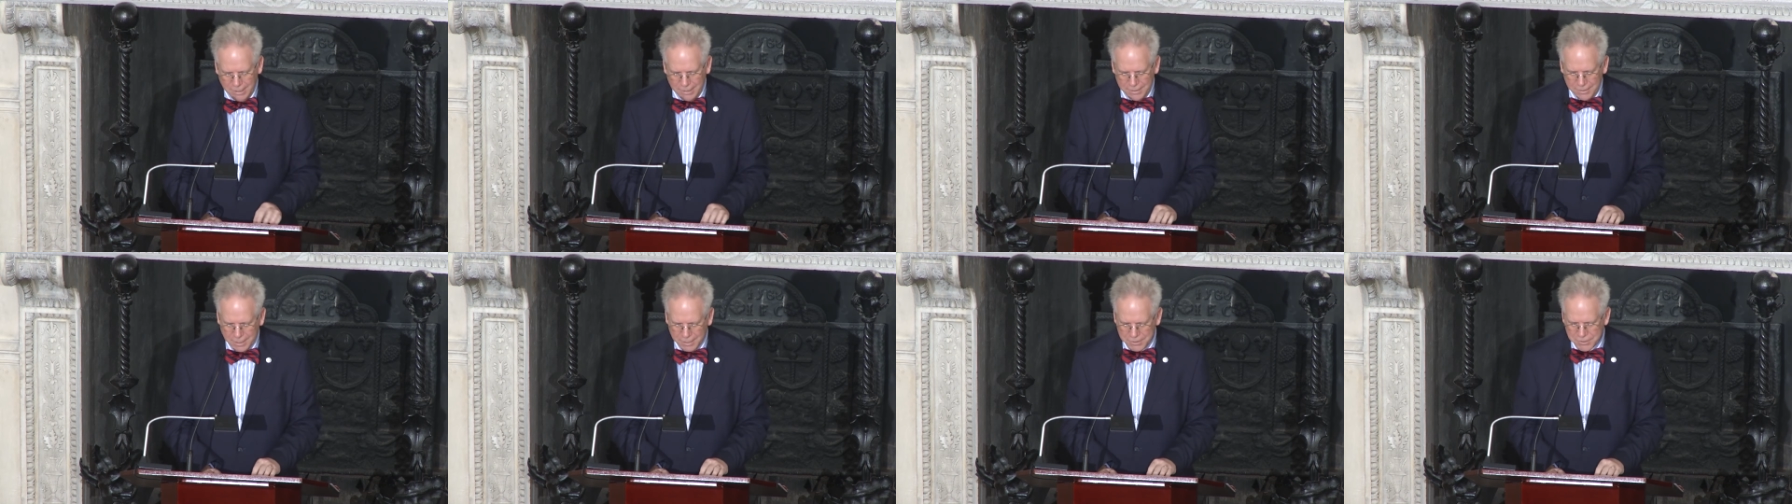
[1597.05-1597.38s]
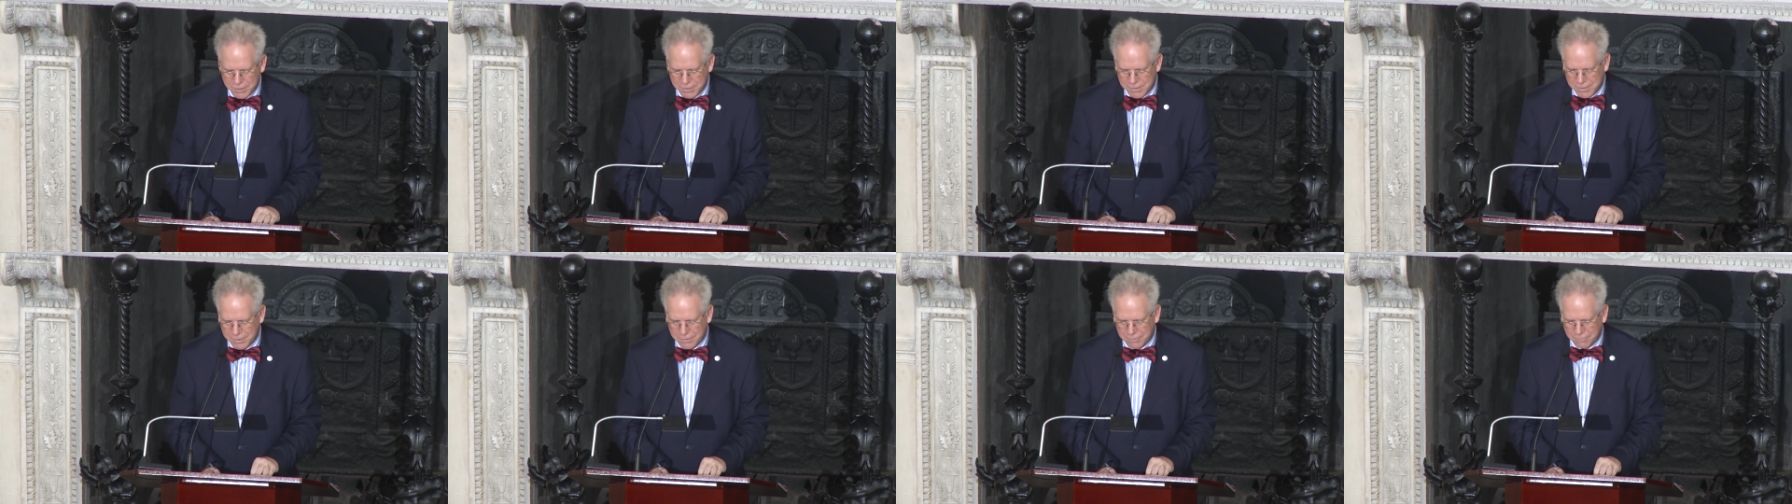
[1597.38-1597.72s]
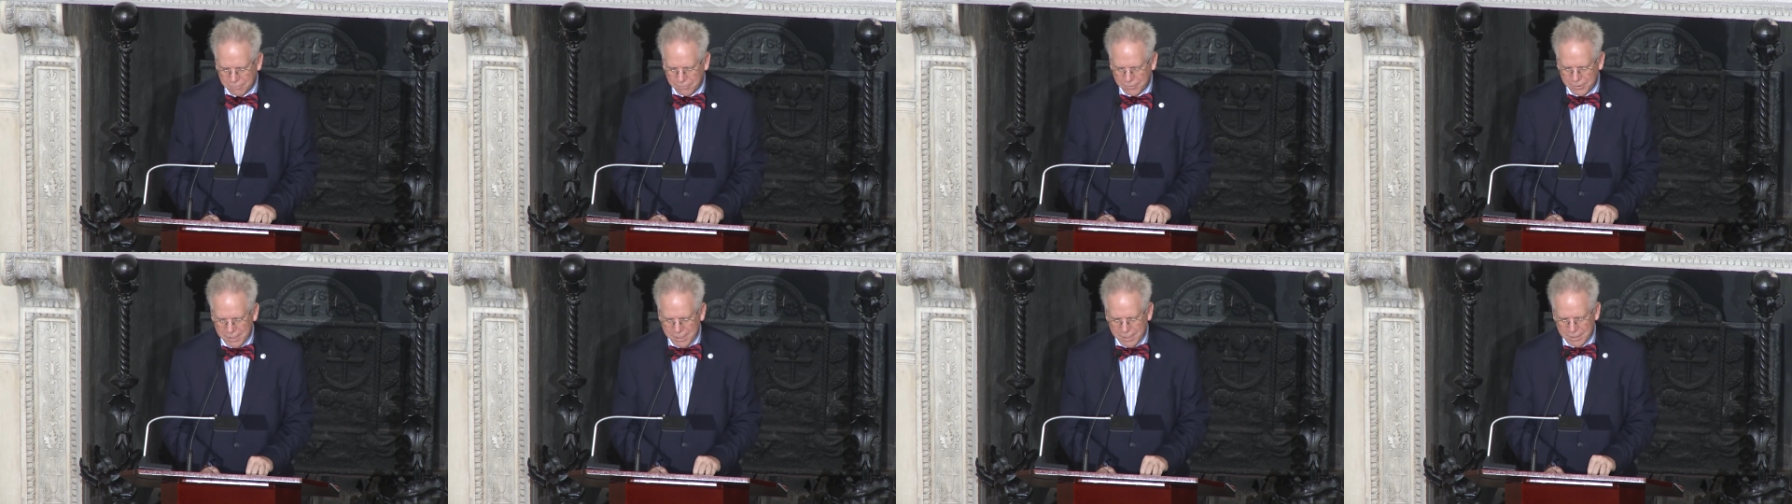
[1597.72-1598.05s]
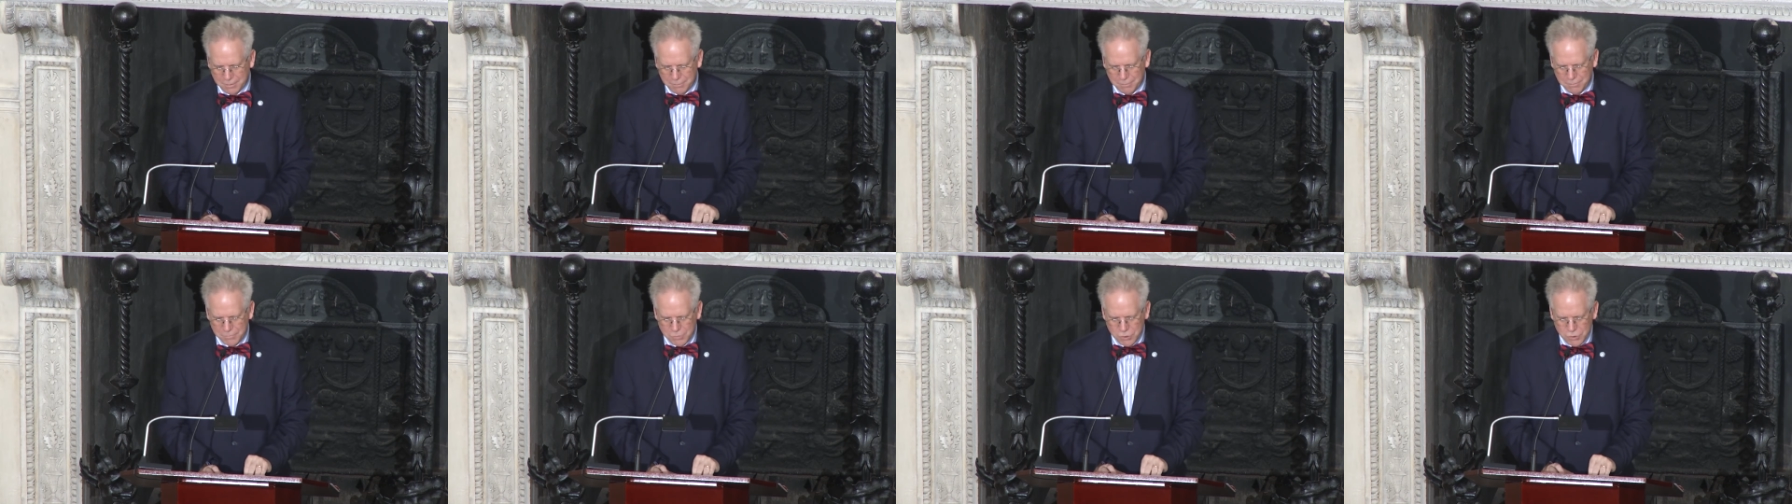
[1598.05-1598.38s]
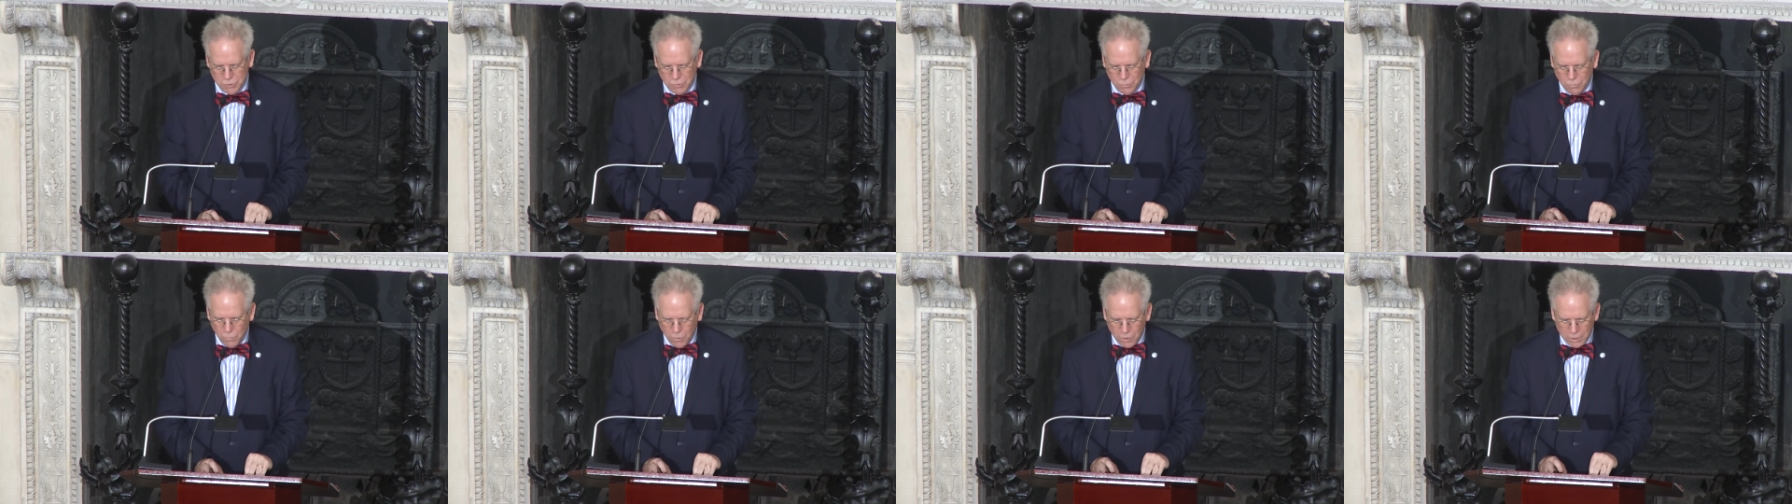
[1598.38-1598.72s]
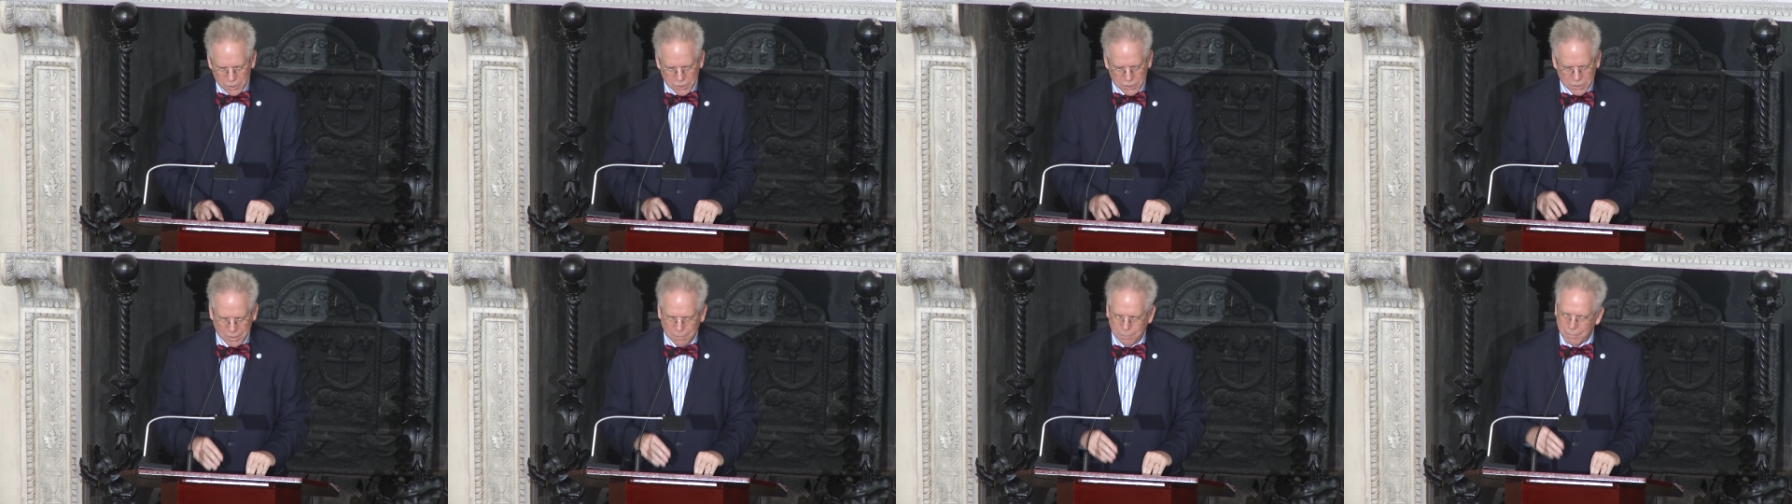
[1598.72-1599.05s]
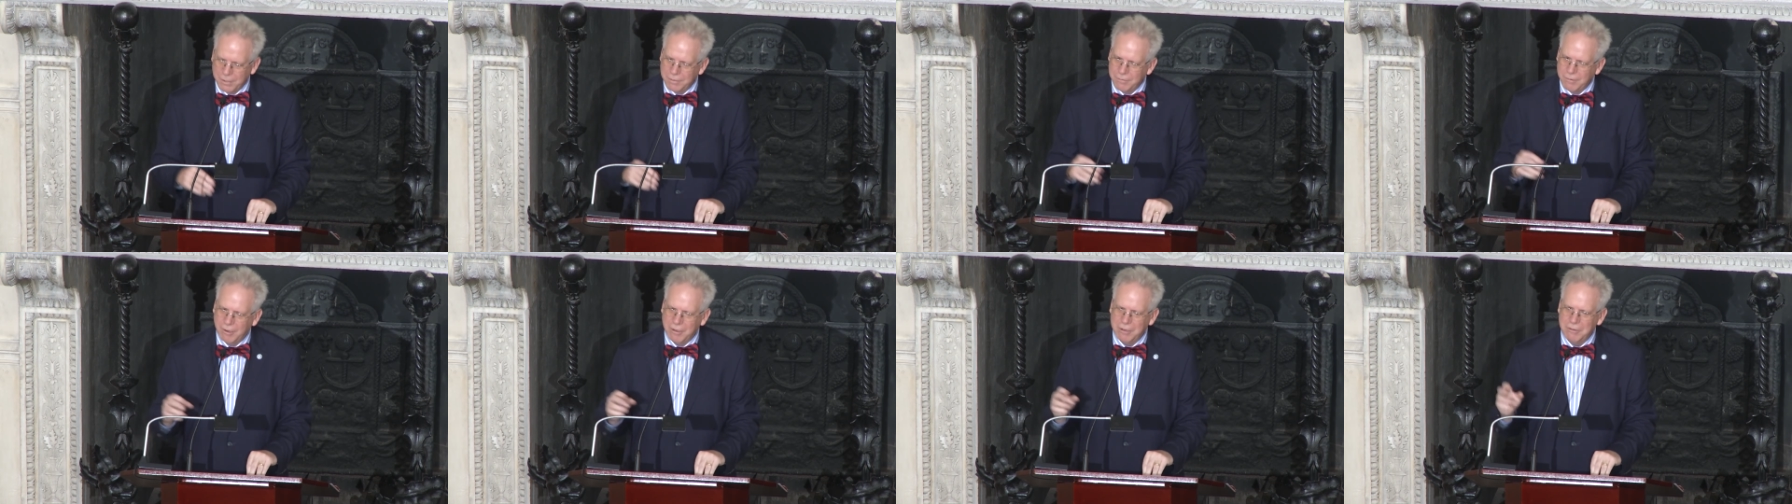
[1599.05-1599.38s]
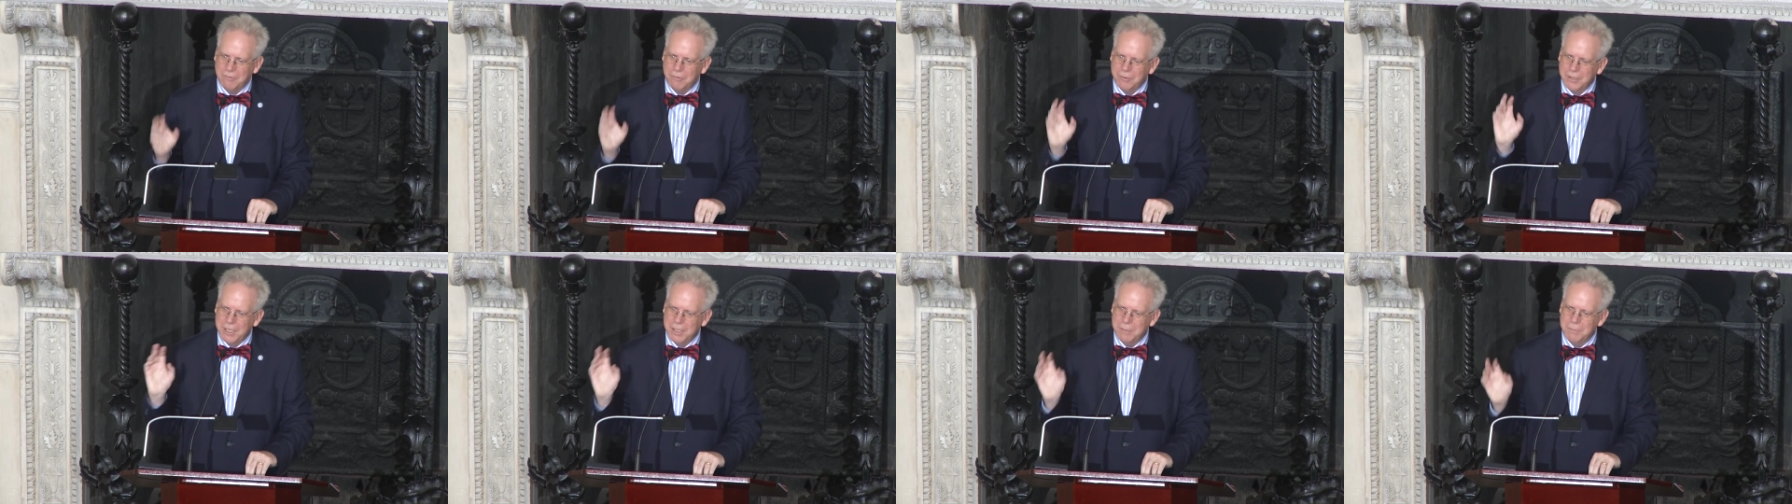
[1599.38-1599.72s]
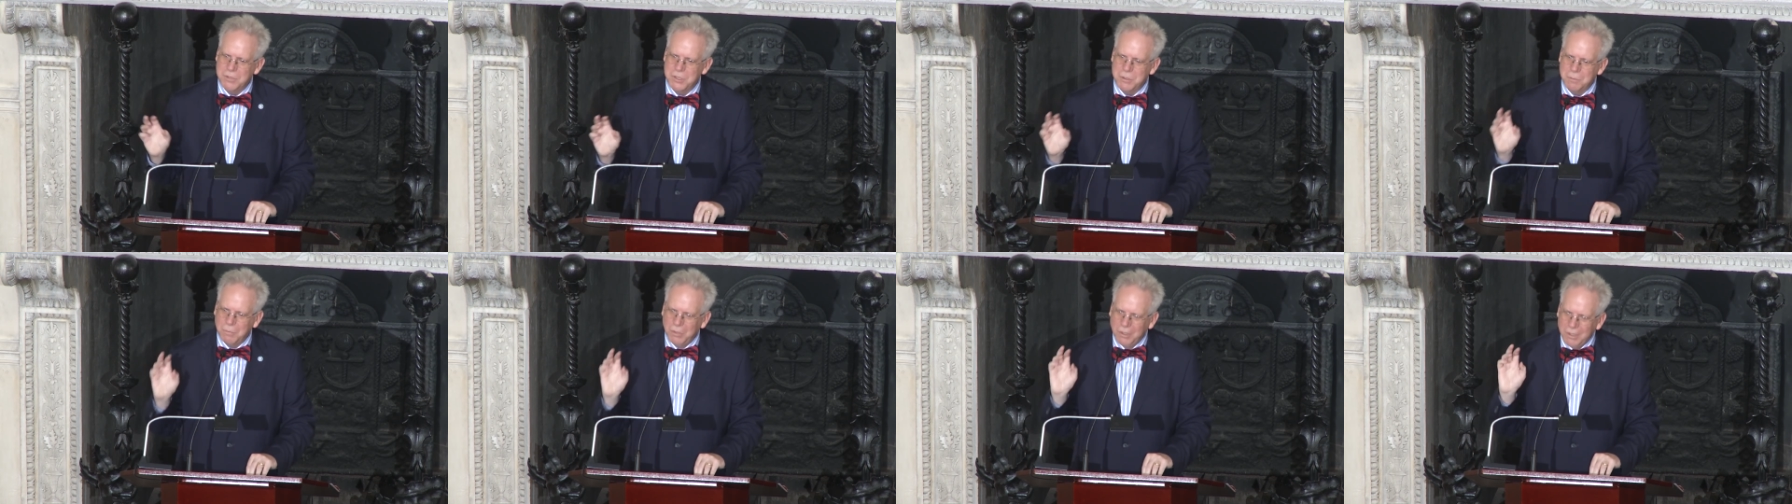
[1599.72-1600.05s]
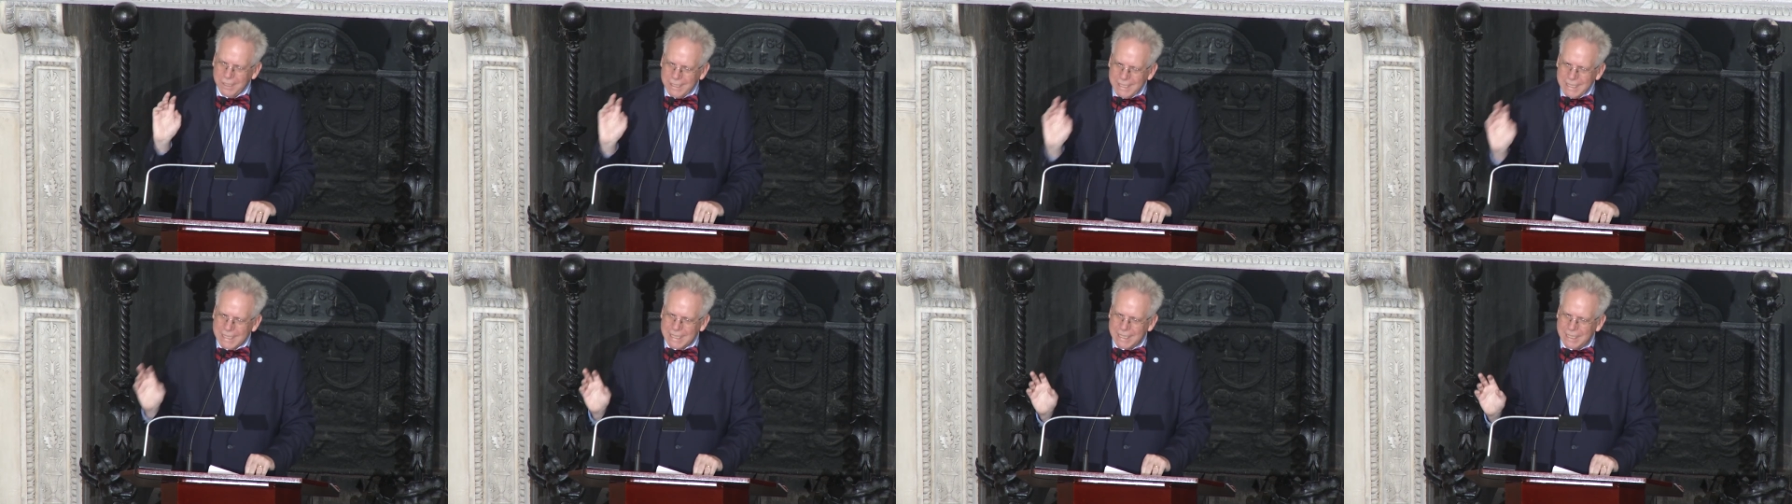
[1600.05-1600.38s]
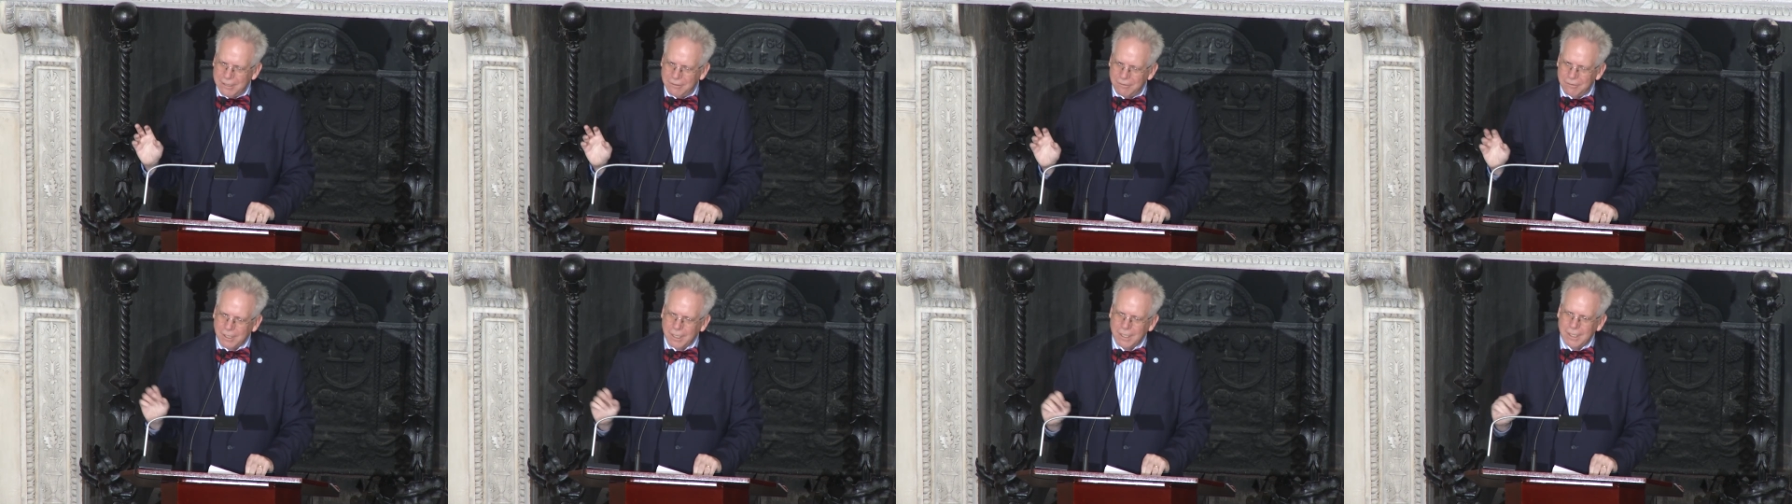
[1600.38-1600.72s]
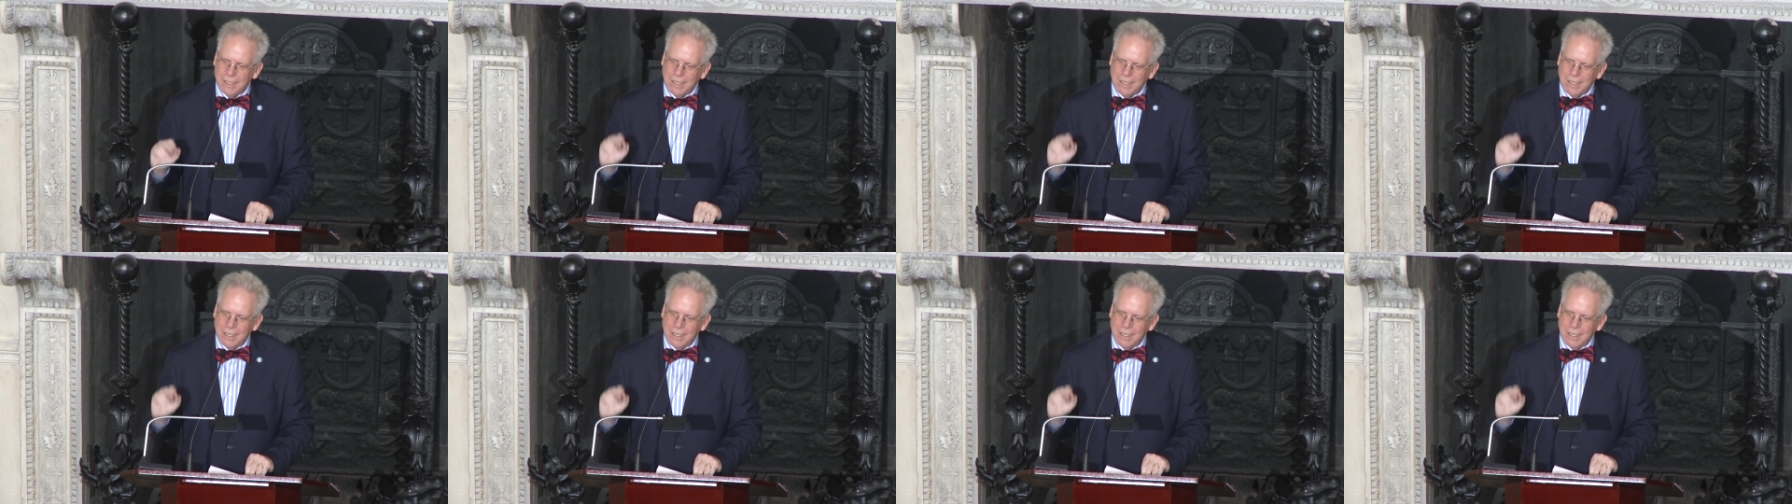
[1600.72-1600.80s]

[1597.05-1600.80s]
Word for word: not just the freedom to worship, but the very freedom to believe.